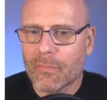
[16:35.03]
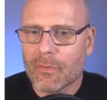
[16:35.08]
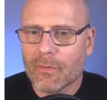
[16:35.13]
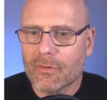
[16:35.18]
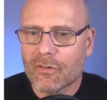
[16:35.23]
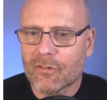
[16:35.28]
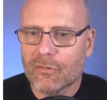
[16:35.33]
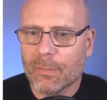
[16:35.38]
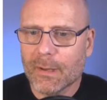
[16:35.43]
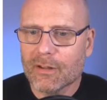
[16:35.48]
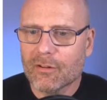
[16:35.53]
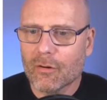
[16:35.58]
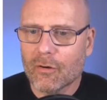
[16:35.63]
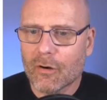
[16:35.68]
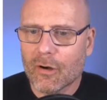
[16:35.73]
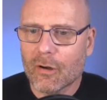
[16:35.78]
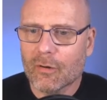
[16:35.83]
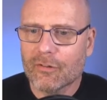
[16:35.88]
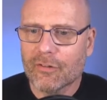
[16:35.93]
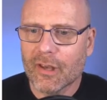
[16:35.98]
Suspected or
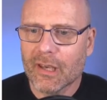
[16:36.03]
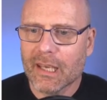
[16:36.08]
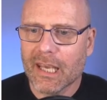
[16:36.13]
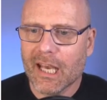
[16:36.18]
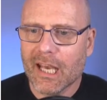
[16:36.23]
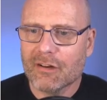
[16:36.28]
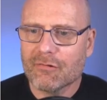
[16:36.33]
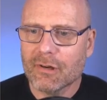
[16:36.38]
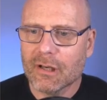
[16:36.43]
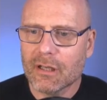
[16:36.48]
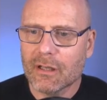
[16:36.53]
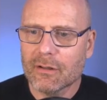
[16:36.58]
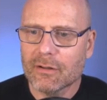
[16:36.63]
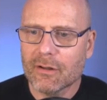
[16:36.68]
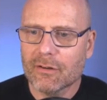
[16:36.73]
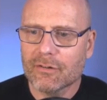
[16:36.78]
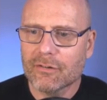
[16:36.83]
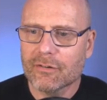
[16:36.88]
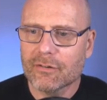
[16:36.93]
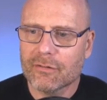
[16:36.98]
known psychiatric
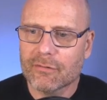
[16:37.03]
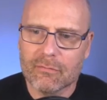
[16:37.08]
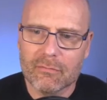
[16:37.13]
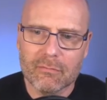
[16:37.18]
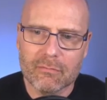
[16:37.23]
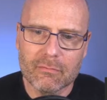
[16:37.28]
illness?